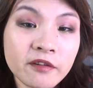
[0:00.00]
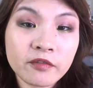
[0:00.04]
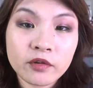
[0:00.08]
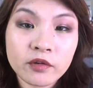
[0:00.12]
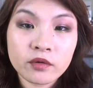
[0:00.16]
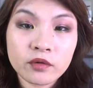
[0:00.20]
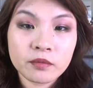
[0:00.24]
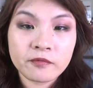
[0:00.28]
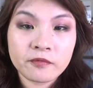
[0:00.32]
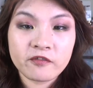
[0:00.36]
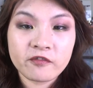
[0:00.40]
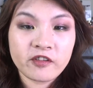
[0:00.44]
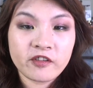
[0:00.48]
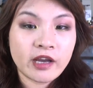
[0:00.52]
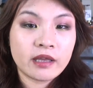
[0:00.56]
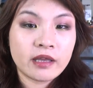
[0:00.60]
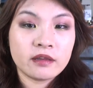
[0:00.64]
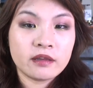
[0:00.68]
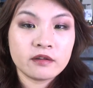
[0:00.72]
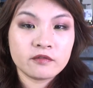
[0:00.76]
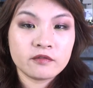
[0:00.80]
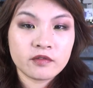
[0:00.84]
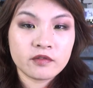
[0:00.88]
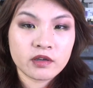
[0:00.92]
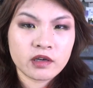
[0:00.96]
if you're a
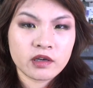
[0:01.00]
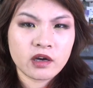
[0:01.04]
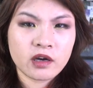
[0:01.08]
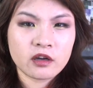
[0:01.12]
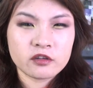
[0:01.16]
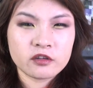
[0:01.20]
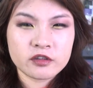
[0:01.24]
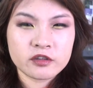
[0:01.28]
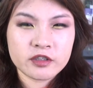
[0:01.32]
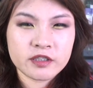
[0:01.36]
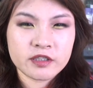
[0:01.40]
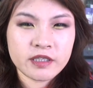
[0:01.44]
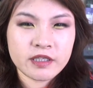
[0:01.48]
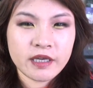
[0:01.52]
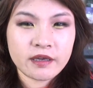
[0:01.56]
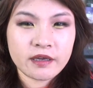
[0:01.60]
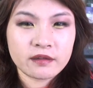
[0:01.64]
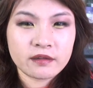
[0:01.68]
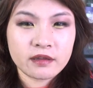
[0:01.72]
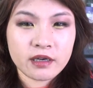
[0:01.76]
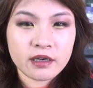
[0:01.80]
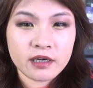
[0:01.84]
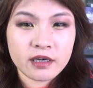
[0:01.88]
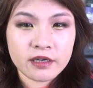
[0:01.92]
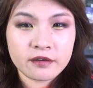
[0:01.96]
fan of the color stay
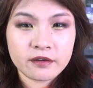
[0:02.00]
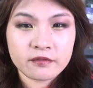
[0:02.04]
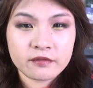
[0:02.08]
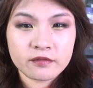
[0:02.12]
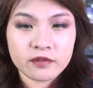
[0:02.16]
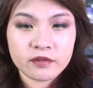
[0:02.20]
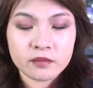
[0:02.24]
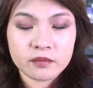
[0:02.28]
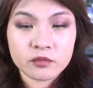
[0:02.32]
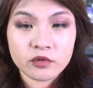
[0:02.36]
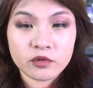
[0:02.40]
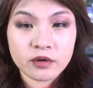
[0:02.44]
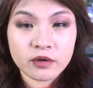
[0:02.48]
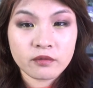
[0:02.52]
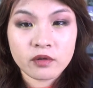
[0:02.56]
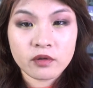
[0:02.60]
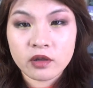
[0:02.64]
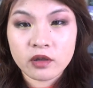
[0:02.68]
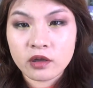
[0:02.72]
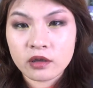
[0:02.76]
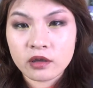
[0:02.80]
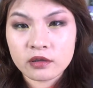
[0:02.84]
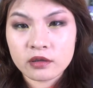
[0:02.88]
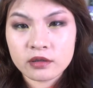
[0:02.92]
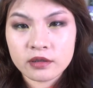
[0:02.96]
line from
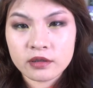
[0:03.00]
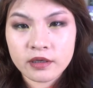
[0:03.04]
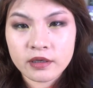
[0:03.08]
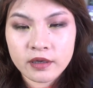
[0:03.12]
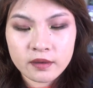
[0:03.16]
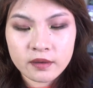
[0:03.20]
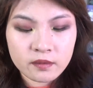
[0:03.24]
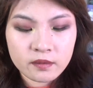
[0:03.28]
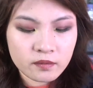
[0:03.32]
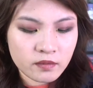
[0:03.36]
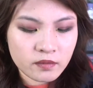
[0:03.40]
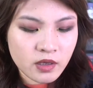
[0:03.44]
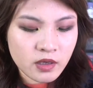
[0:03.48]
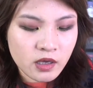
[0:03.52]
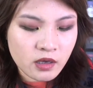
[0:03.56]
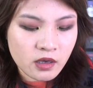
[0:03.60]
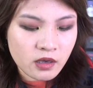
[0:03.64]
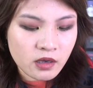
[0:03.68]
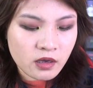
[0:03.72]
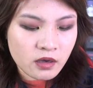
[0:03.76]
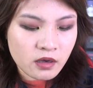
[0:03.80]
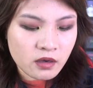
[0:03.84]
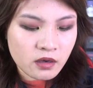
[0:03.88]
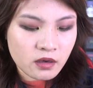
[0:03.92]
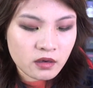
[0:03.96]
Revlon then
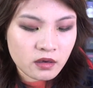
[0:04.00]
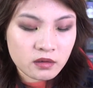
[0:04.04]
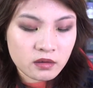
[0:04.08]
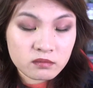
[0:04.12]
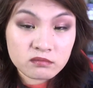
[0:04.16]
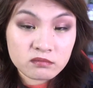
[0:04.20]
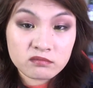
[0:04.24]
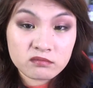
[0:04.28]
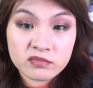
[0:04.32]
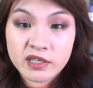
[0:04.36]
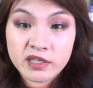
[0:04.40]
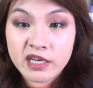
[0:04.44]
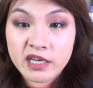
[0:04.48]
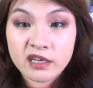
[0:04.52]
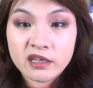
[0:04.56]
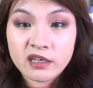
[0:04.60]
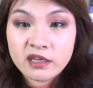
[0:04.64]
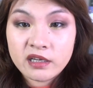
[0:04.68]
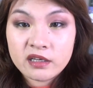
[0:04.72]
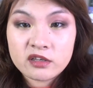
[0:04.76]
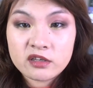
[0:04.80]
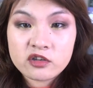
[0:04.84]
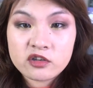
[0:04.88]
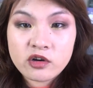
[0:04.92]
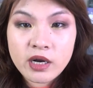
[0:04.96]
um, get it
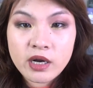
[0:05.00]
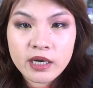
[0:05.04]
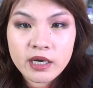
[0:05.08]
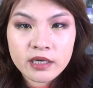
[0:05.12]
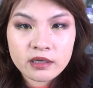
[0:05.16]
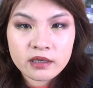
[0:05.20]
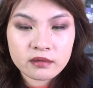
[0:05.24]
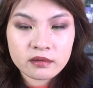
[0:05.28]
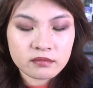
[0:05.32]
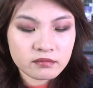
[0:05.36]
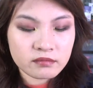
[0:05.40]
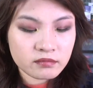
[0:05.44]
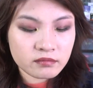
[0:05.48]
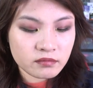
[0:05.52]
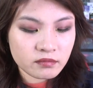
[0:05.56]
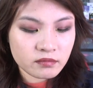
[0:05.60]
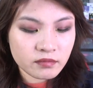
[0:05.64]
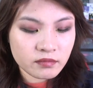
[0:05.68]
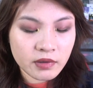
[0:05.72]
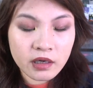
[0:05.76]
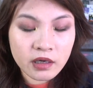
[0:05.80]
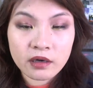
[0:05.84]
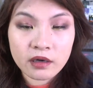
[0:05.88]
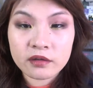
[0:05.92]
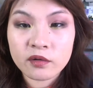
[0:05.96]
and try it
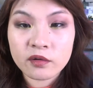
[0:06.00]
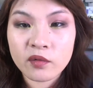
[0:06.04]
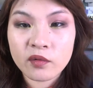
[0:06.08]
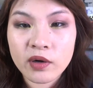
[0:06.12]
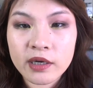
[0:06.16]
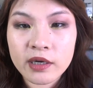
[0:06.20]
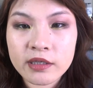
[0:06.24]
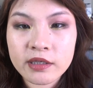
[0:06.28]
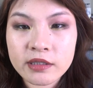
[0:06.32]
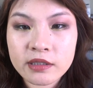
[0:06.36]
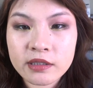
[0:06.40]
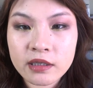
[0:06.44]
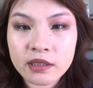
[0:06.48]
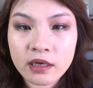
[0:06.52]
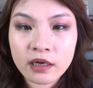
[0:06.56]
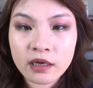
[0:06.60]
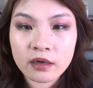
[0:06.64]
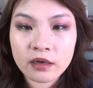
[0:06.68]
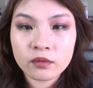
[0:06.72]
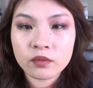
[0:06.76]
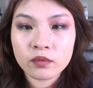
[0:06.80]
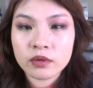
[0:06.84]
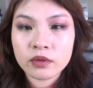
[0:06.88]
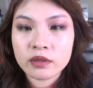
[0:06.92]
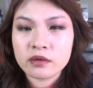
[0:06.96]
but otherwise
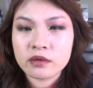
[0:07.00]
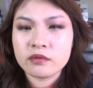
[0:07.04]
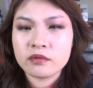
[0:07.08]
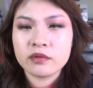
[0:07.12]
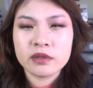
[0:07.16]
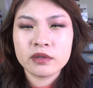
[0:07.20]
I wouldn't